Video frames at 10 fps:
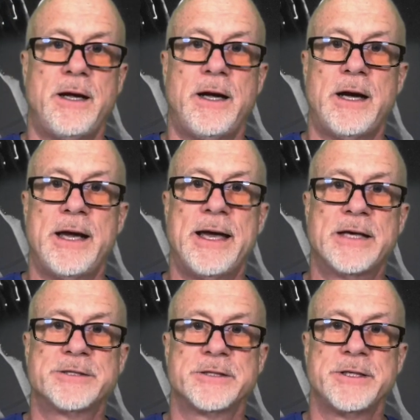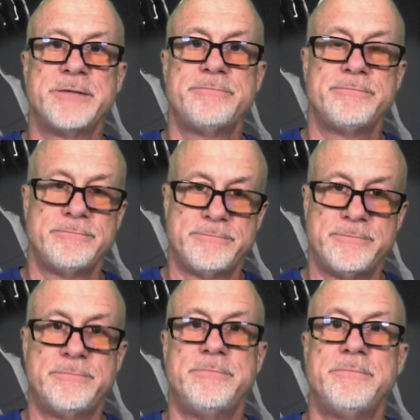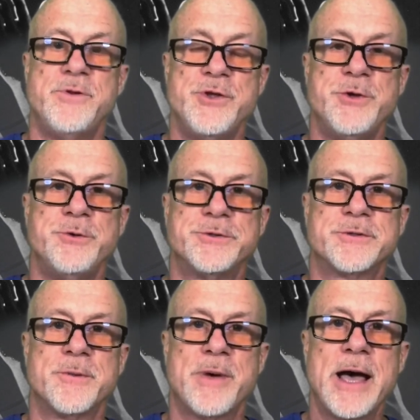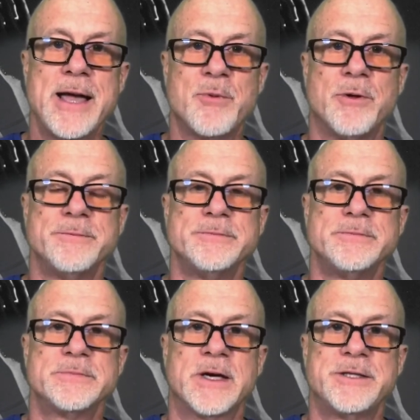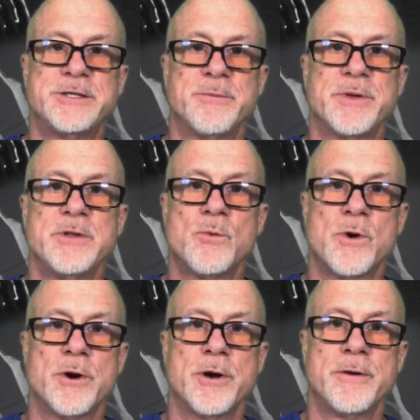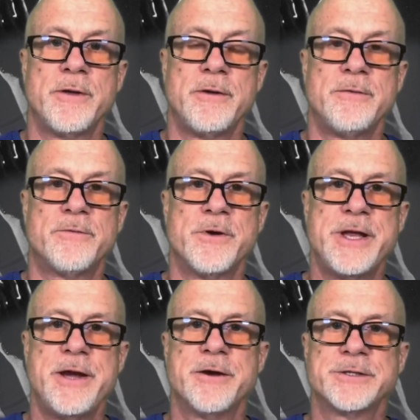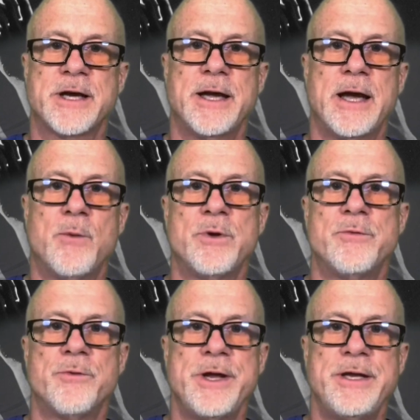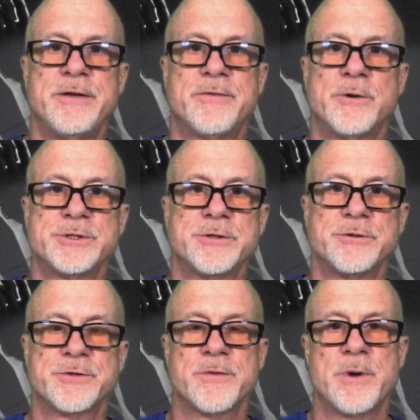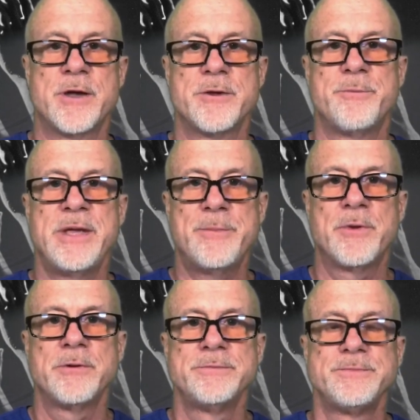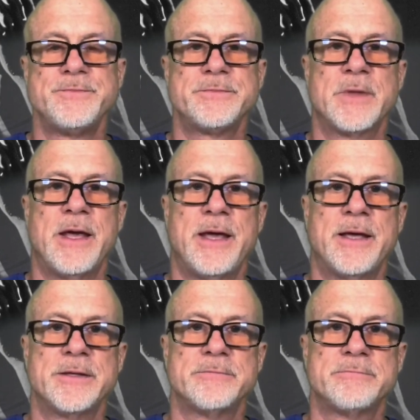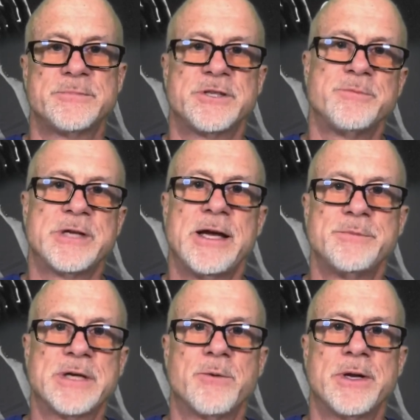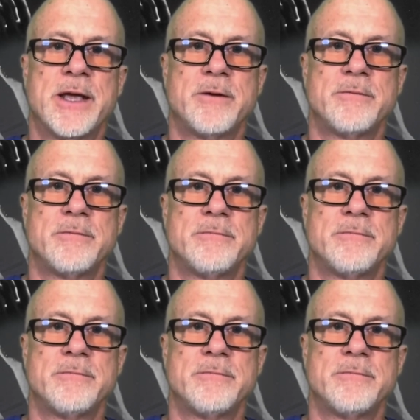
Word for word: I actually use the Bible. I jump in the Word. For years, I, I would read devotionals from other people, and sometimes I would get